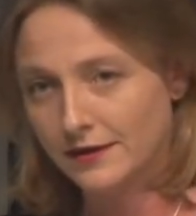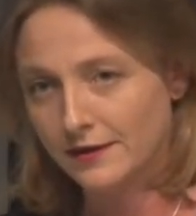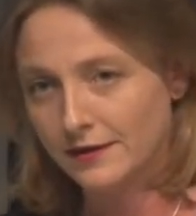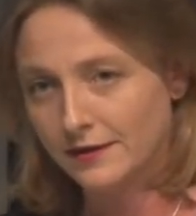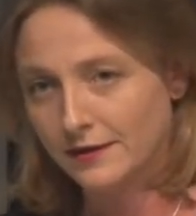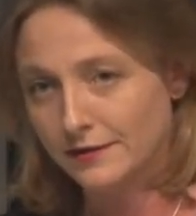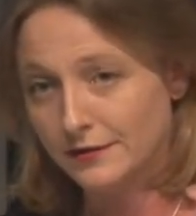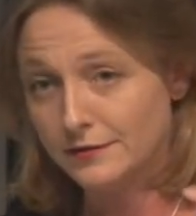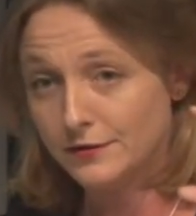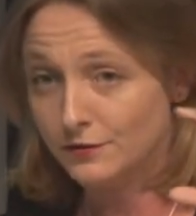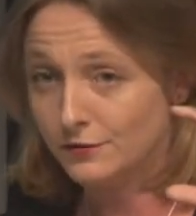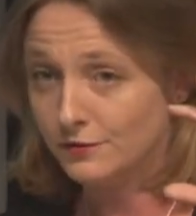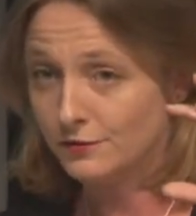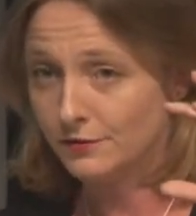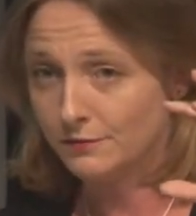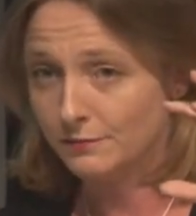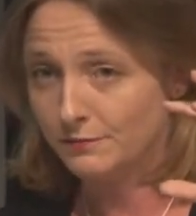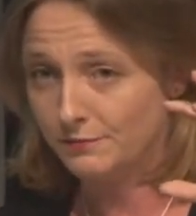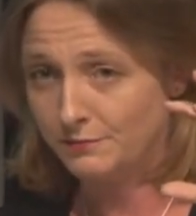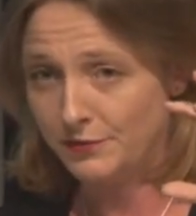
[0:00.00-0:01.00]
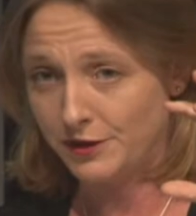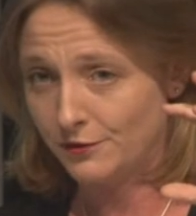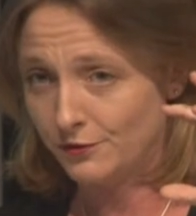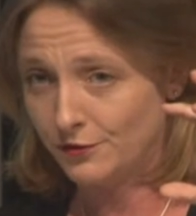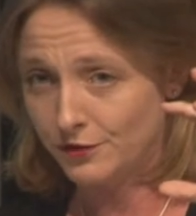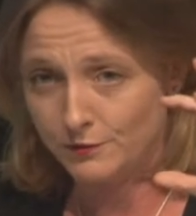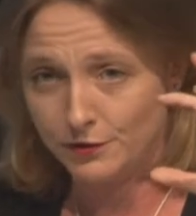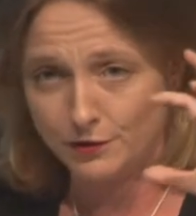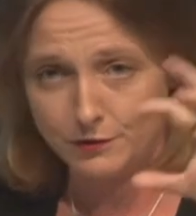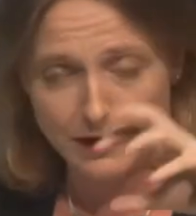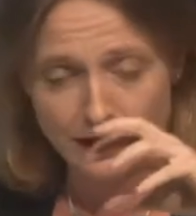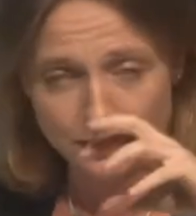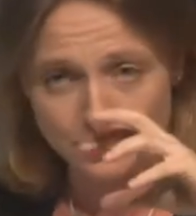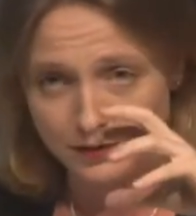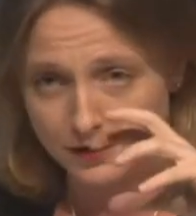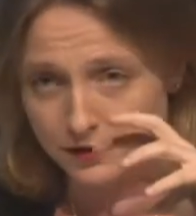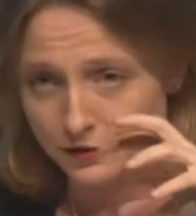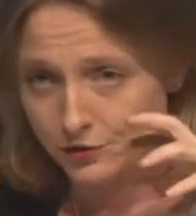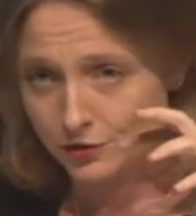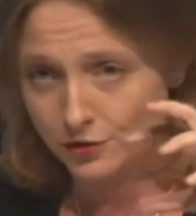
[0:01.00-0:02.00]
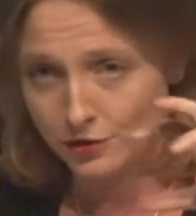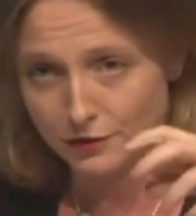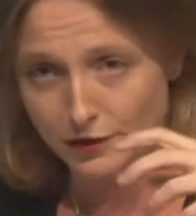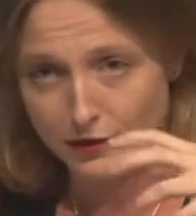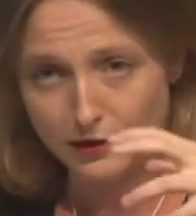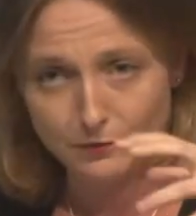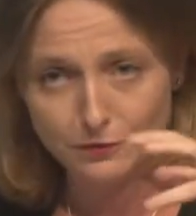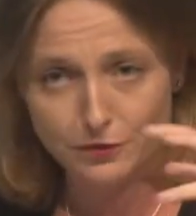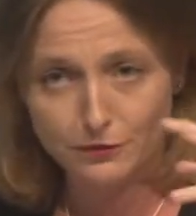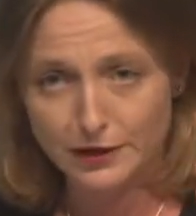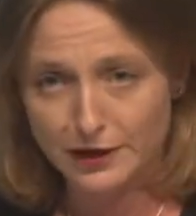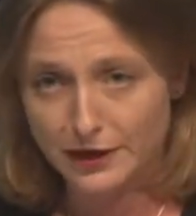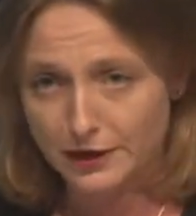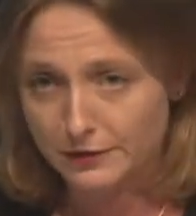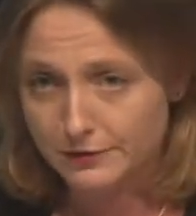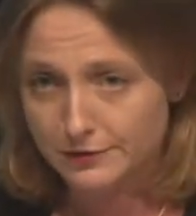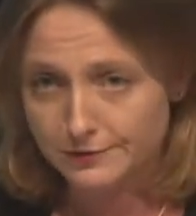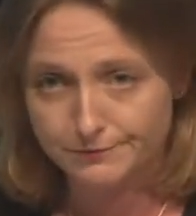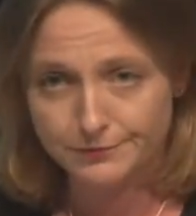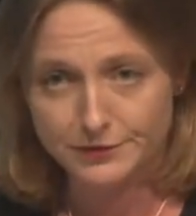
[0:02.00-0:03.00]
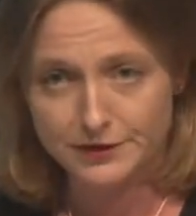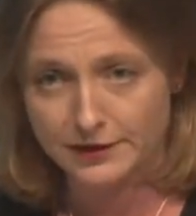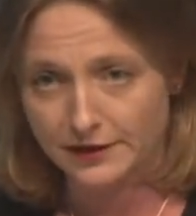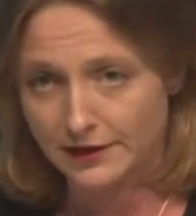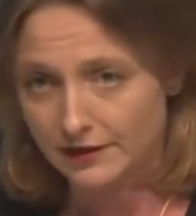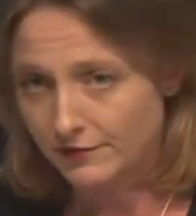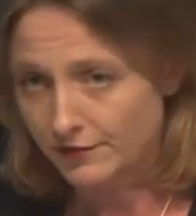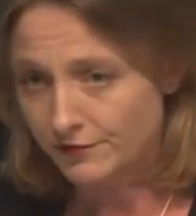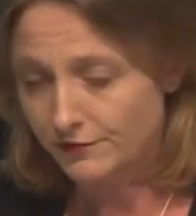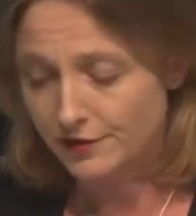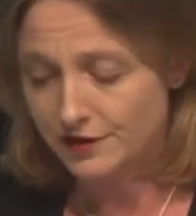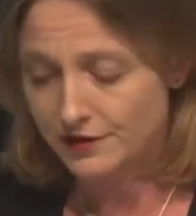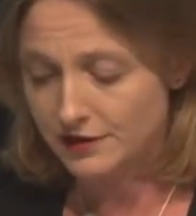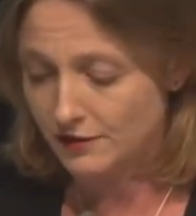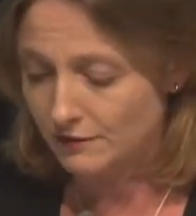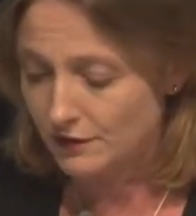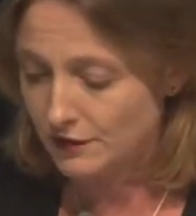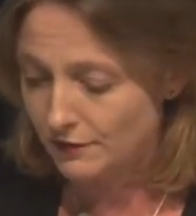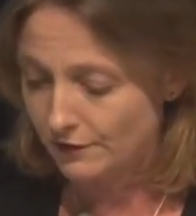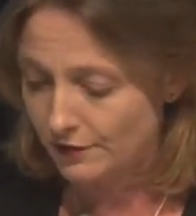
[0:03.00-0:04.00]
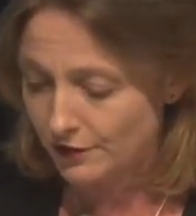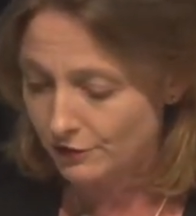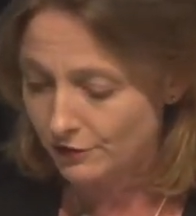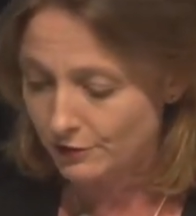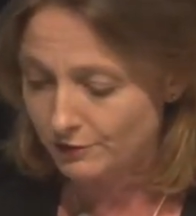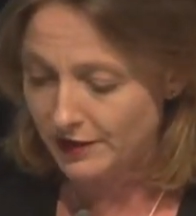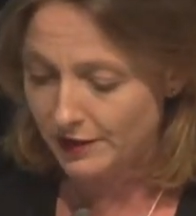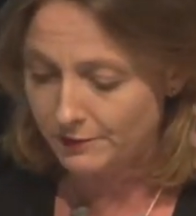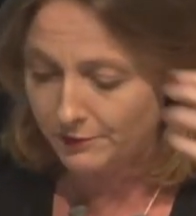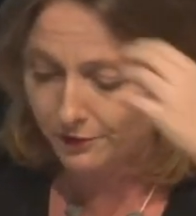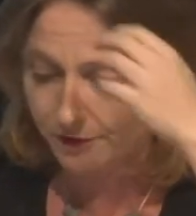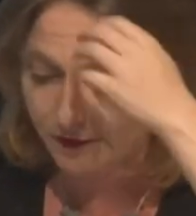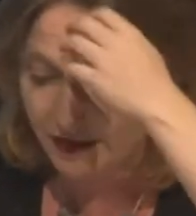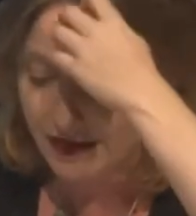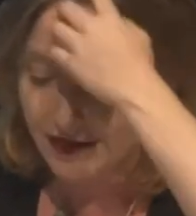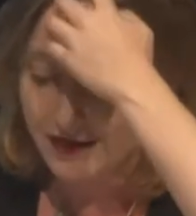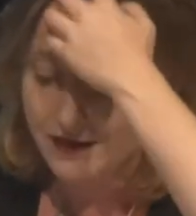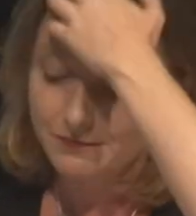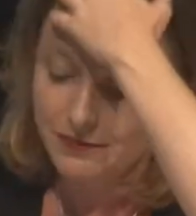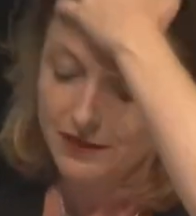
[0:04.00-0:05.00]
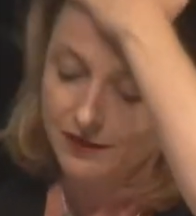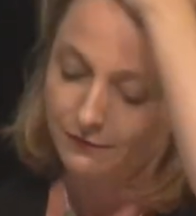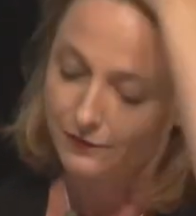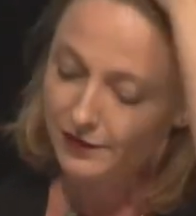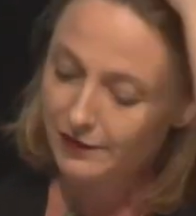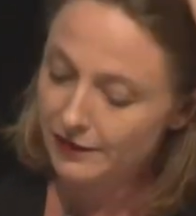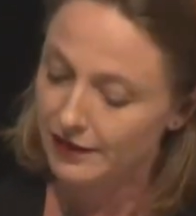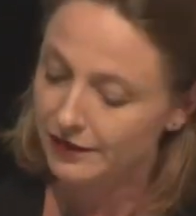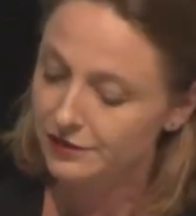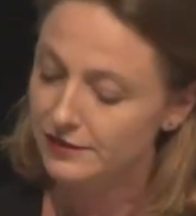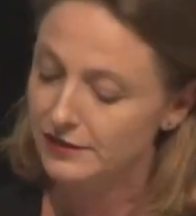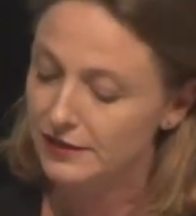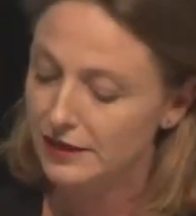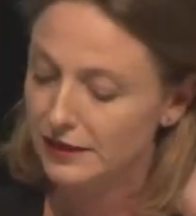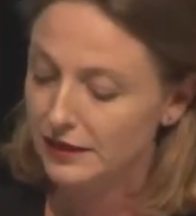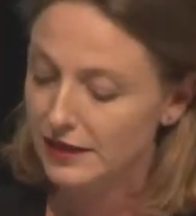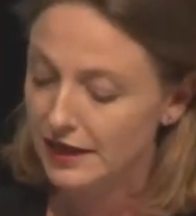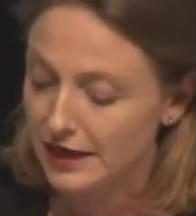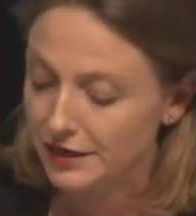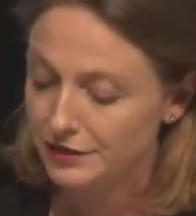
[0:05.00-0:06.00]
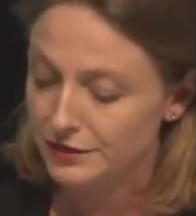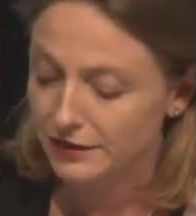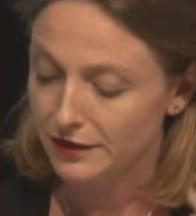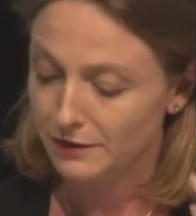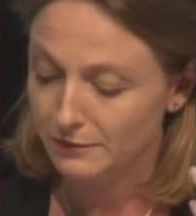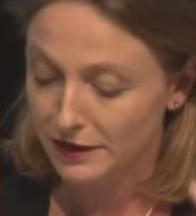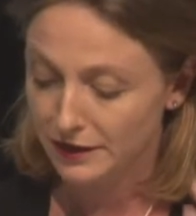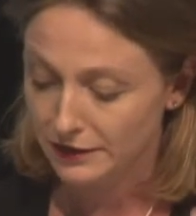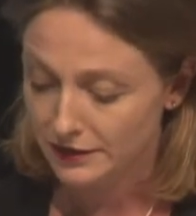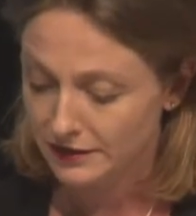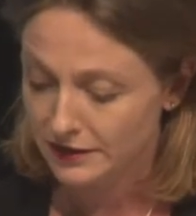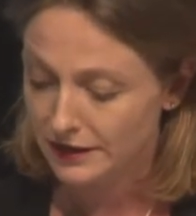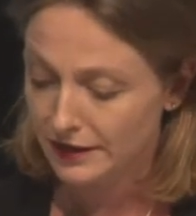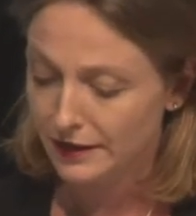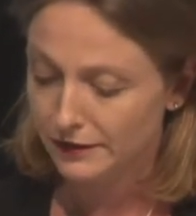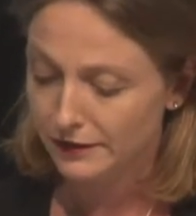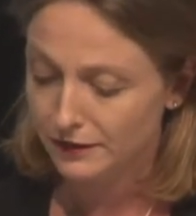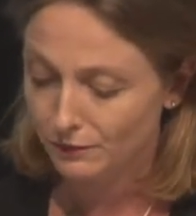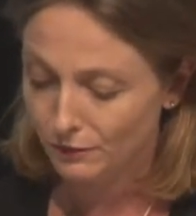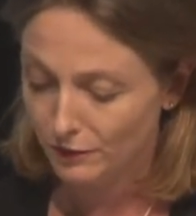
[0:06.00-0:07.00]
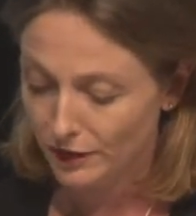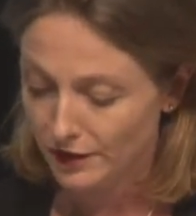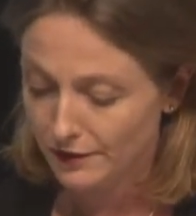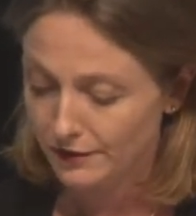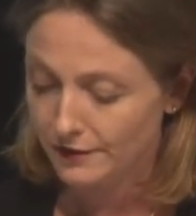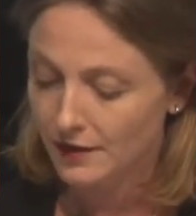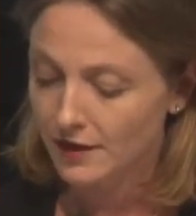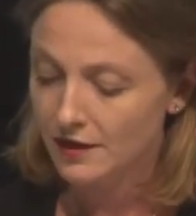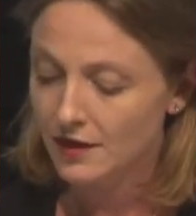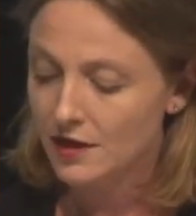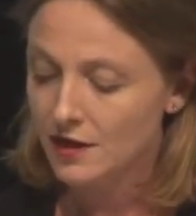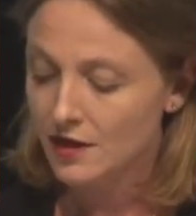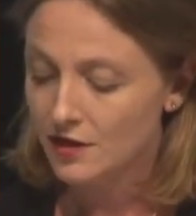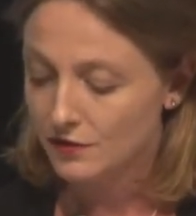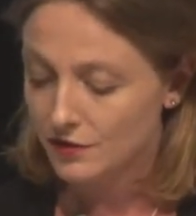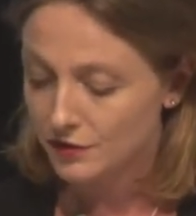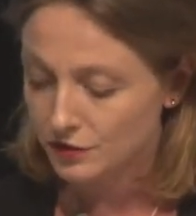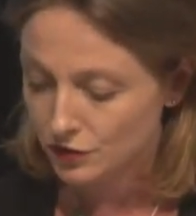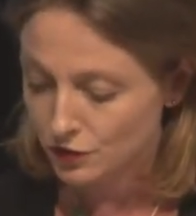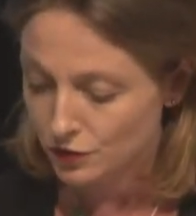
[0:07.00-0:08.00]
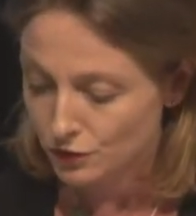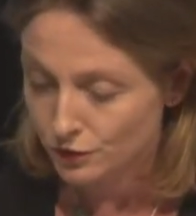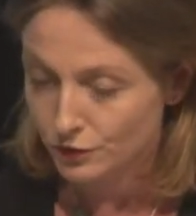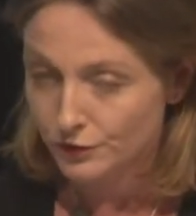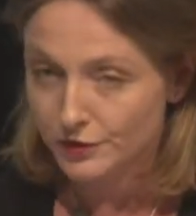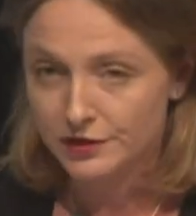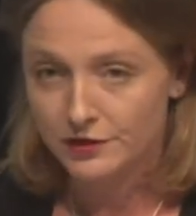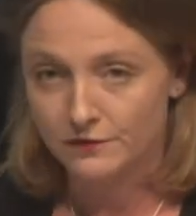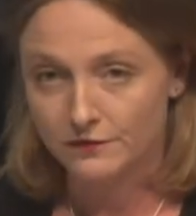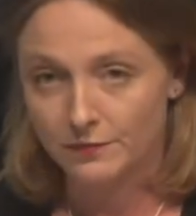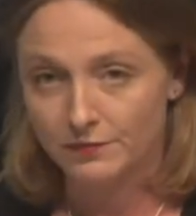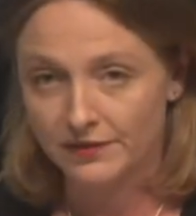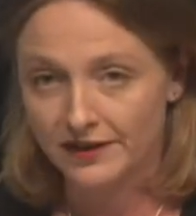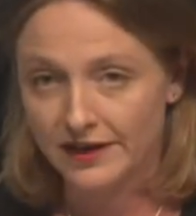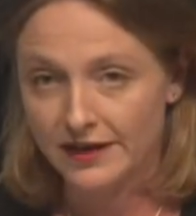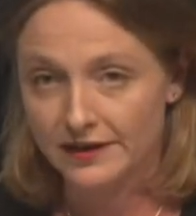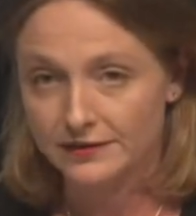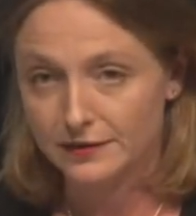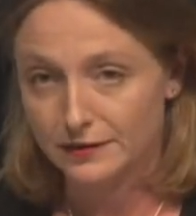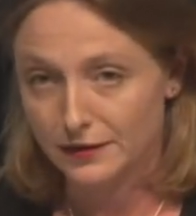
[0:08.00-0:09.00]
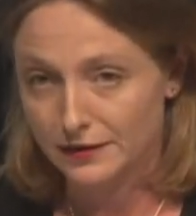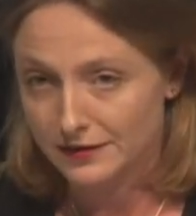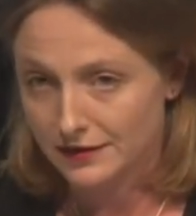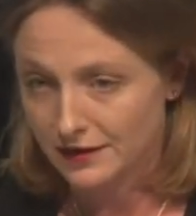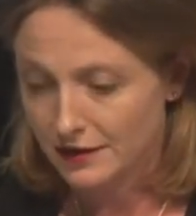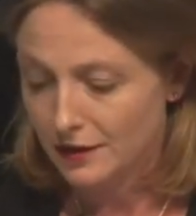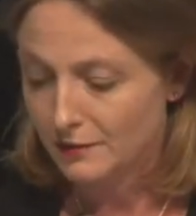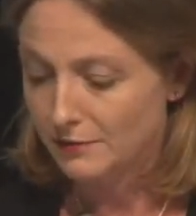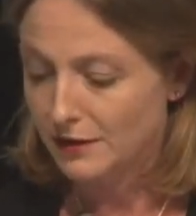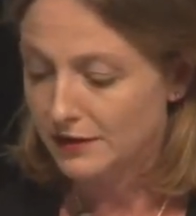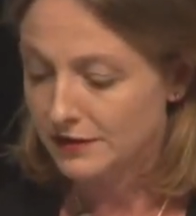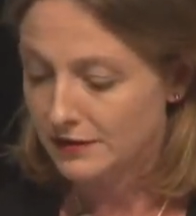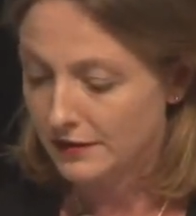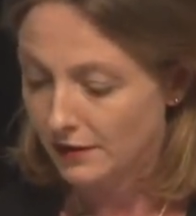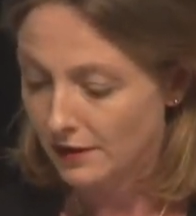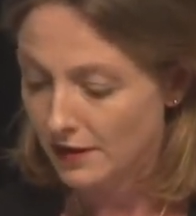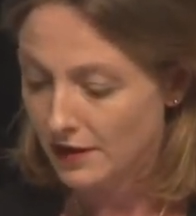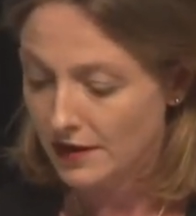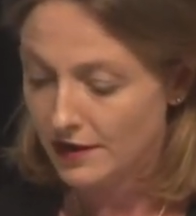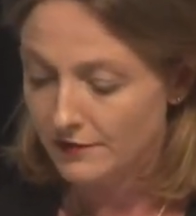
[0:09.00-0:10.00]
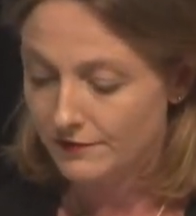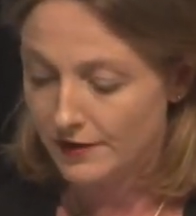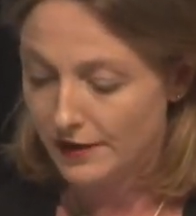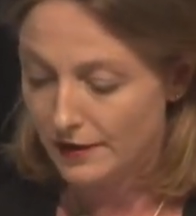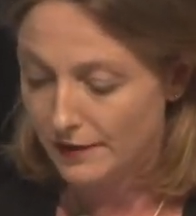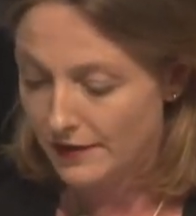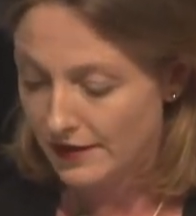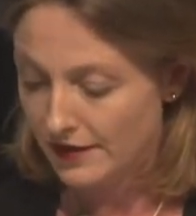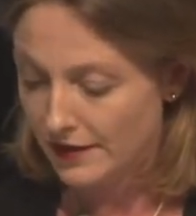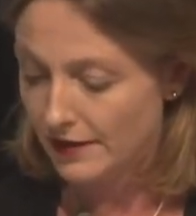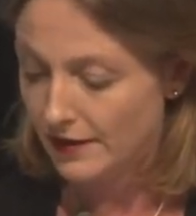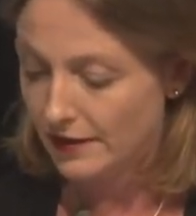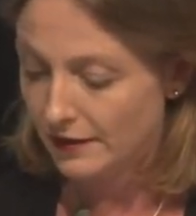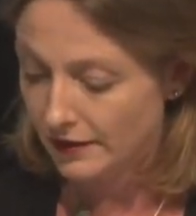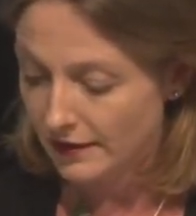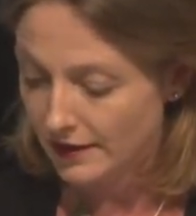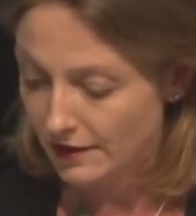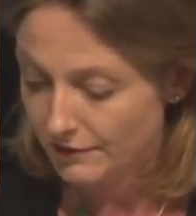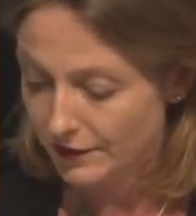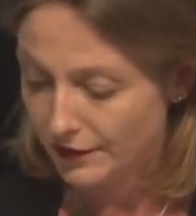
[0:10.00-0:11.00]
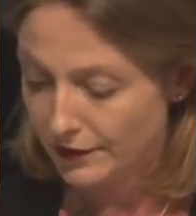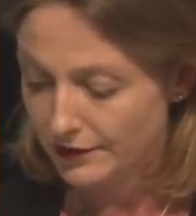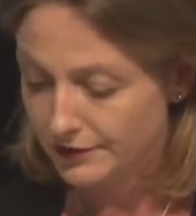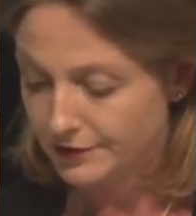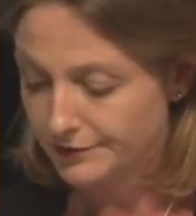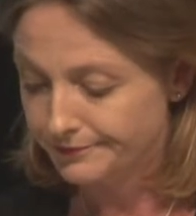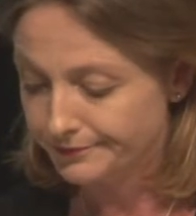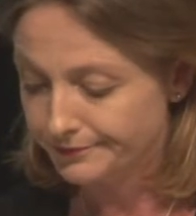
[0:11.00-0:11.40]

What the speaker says: This is all because we're actually just showing them around. It's a lovely free service of local people, but we're actually engaging them and entertaining them with the stories of the place, and it's coming to life and they are loving it.